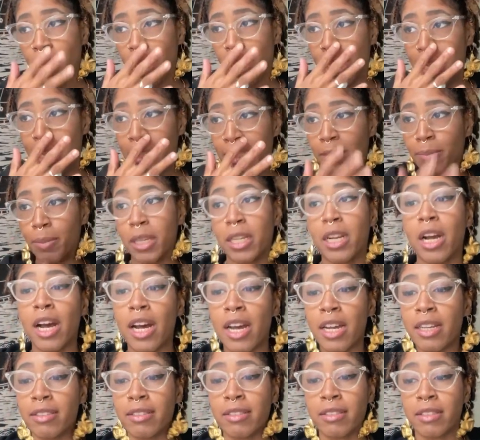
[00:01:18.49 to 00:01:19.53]
is
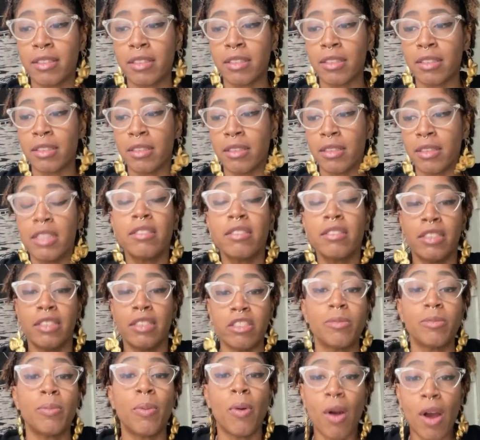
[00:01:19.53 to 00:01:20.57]
because this
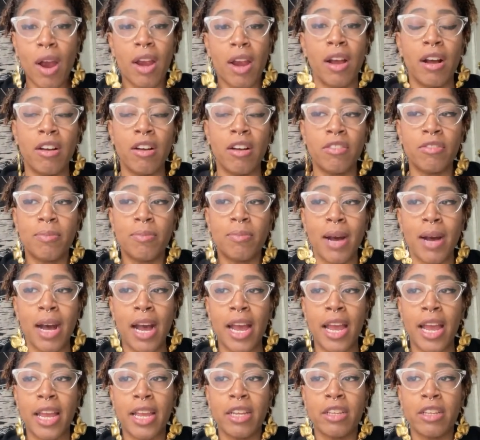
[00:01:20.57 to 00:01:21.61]
is part of
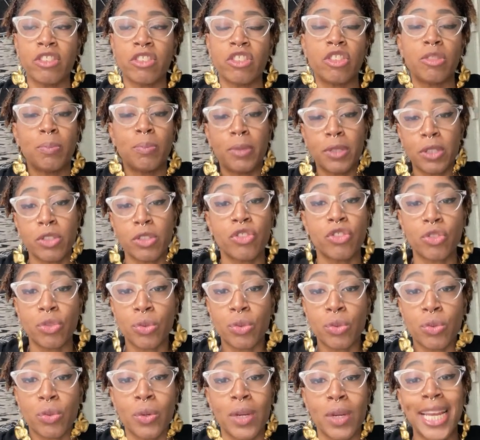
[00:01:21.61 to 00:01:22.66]
my
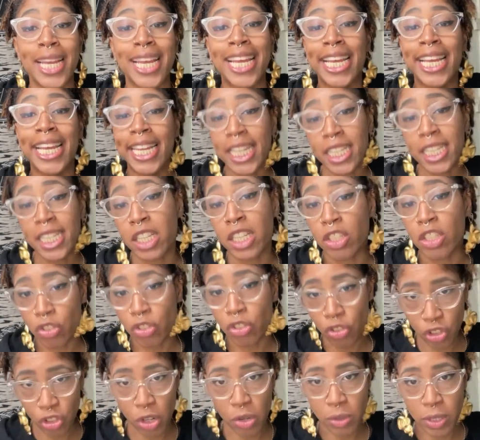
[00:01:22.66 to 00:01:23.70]
spiritual healing
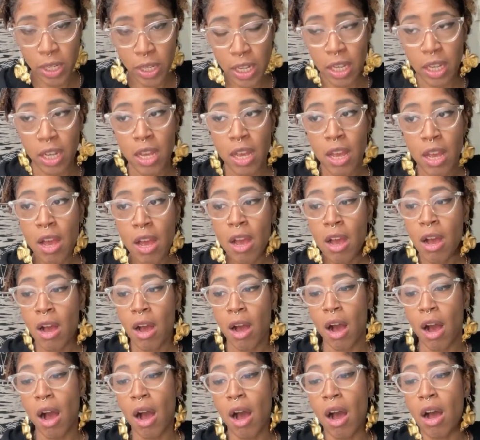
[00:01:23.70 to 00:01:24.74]
journey.
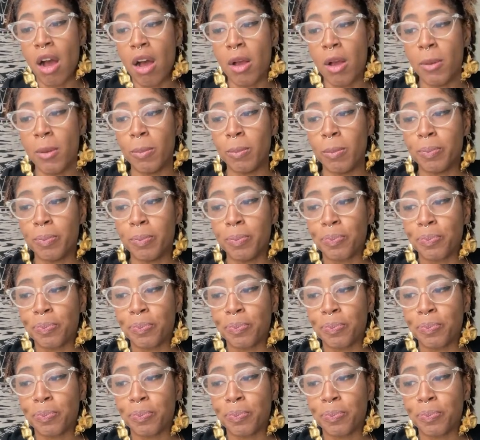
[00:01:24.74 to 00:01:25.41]
I